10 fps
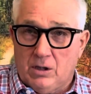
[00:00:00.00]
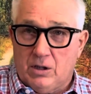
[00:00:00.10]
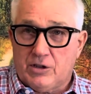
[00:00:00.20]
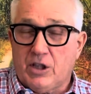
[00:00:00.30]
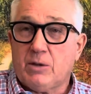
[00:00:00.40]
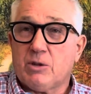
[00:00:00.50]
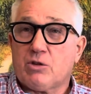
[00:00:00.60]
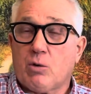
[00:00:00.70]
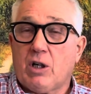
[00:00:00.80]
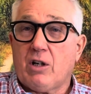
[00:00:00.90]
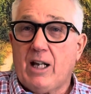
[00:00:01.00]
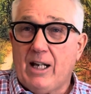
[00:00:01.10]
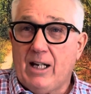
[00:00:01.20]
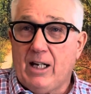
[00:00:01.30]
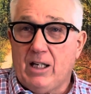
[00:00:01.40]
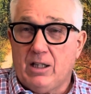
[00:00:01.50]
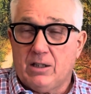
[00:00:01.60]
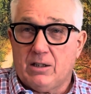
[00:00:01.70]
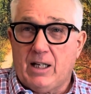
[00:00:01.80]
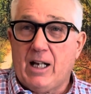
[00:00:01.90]
sigma squared A,
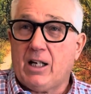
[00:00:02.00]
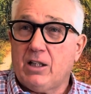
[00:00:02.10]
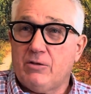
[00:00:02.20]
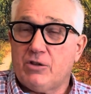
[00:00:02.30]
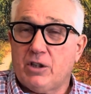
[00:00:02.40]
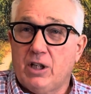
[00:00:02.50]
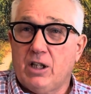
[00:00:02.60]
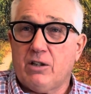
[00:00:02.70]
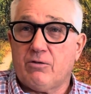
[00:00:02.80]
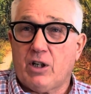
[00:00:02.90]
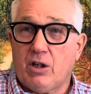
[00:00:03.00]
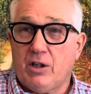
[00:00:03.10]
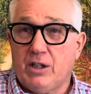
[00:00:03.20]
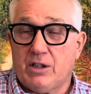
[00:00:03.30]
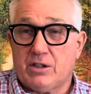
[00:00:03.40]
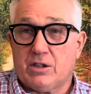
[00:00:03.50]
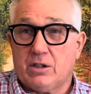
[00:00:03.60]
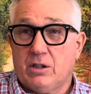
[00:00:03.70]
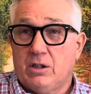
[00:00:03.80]
additive genetic variance,